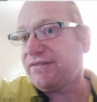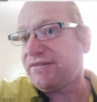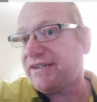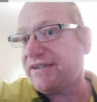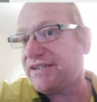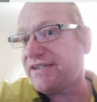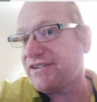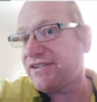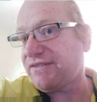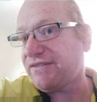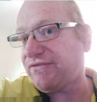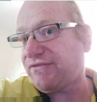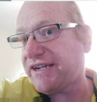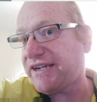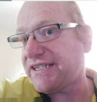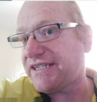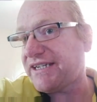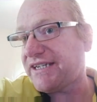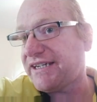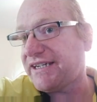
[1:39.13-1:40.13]
It doesn't
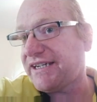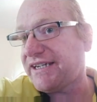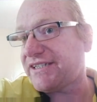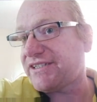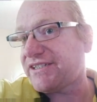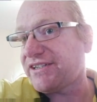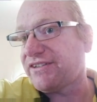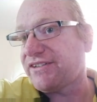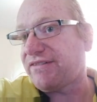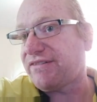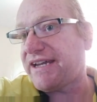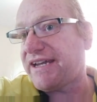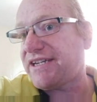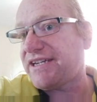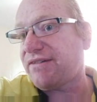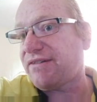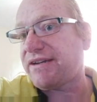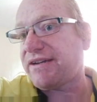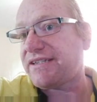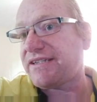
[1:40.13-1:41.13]
flash any lights on the
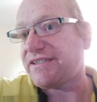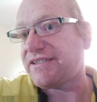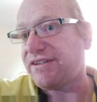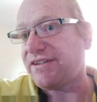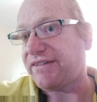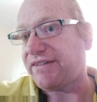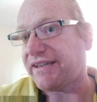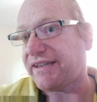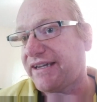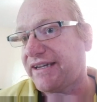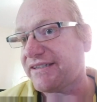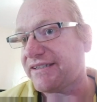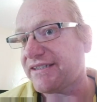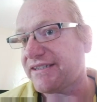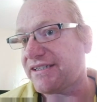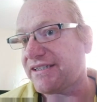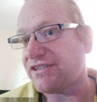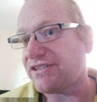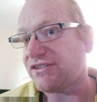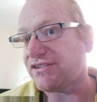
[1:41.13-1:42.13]
radio when it's doing that.
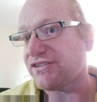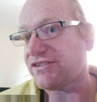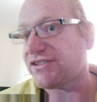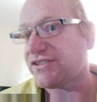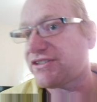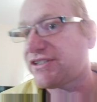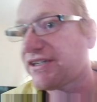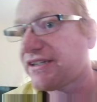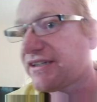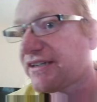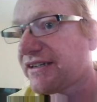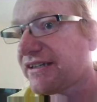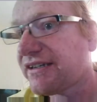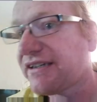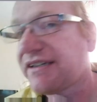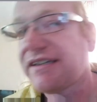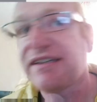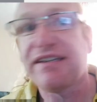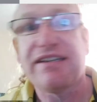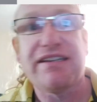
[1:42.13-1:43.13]
It just
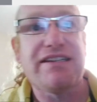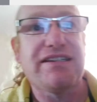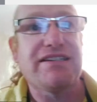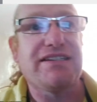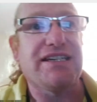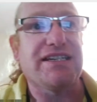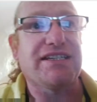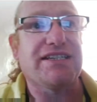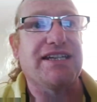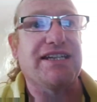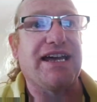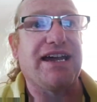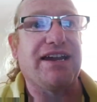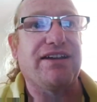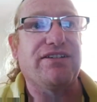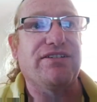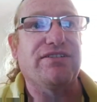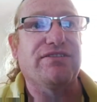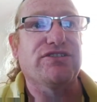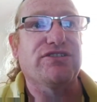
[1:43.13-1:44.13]
sits there
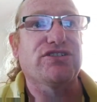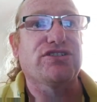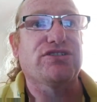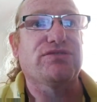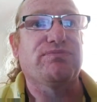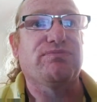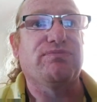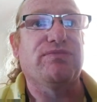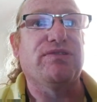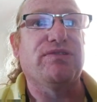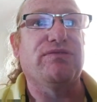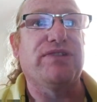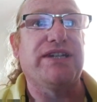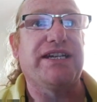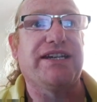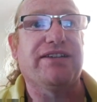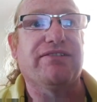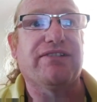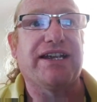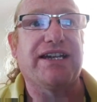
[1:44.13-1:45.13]
and just
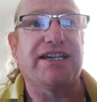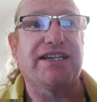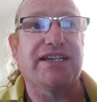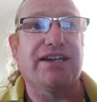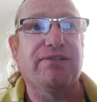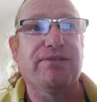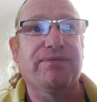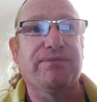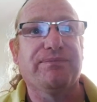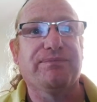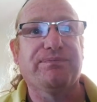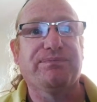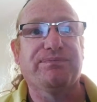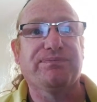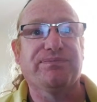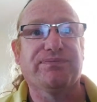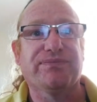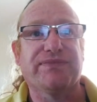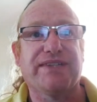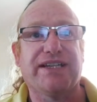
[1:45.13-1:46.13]
reading radio.
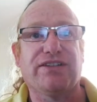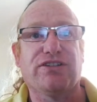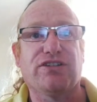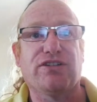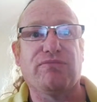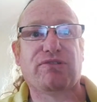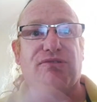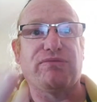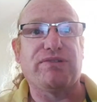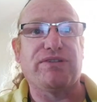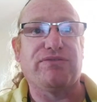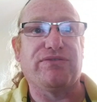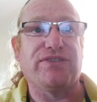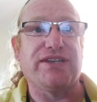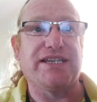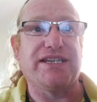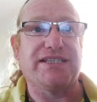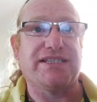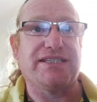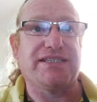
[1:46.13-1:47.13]
And it'll come up with
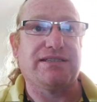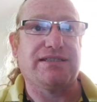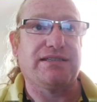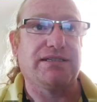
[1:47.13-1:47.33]
this.